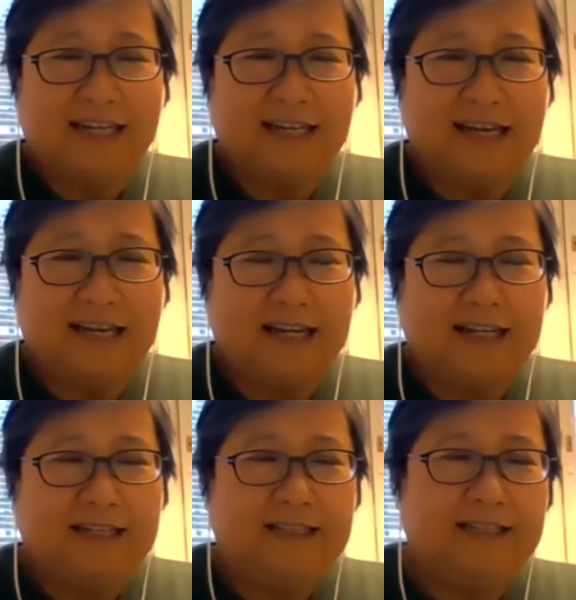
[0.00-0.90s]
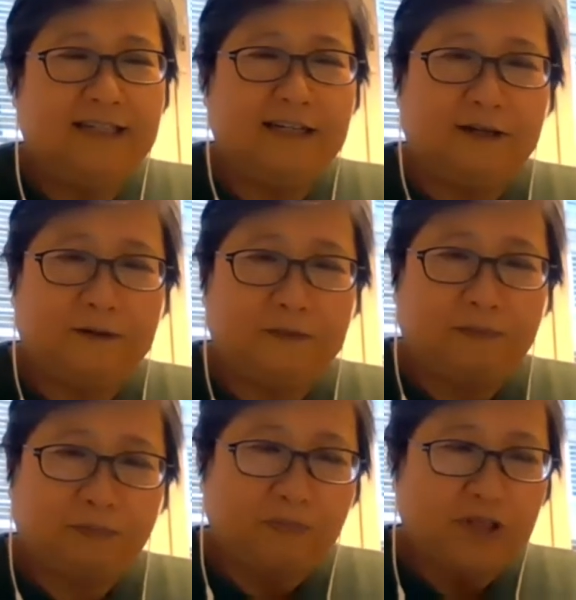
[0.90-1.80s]
And
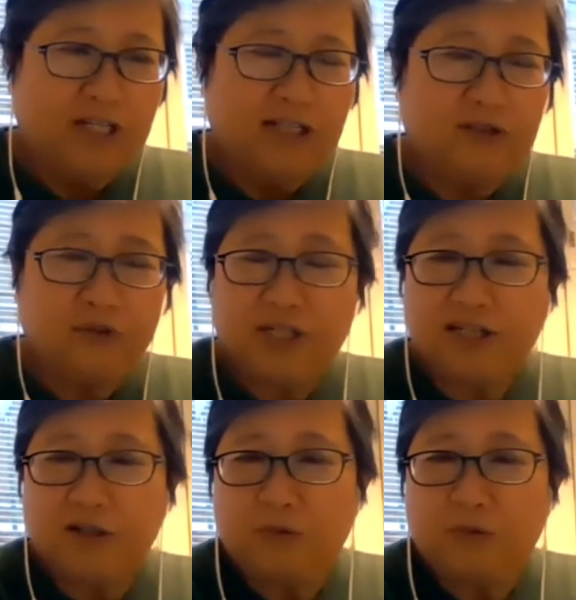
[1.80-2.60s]
in Sweden,